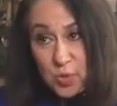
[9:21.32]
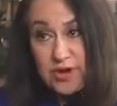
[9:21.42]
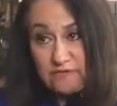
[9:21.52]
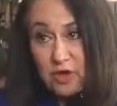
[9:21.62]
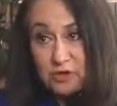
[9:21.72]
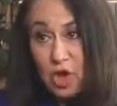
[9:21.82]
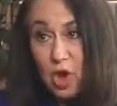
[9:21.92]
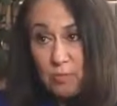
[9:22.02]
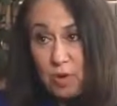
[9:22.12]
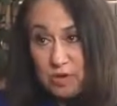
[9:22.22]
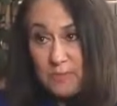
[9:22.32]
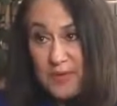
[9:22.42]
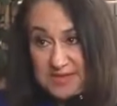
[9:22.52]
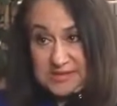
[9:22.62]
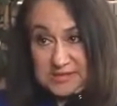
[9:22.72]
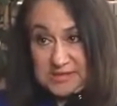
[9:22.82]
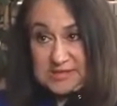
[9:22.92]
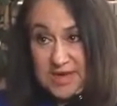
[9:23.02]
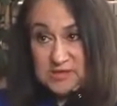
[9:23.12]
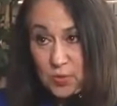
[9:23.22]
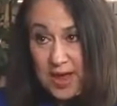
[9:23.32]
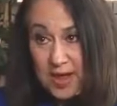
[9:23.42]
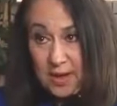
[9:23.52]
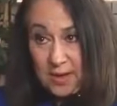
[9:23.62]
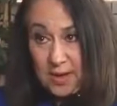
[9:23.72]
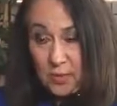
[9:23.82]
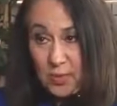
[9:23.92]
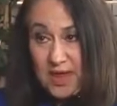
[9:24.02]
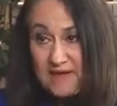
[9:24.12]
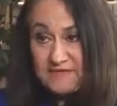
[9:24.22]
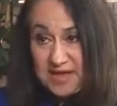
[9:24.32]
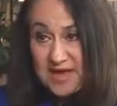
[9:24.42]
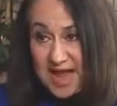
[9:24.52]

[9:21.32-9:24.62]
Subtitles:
one of those Homo capensis as well. We have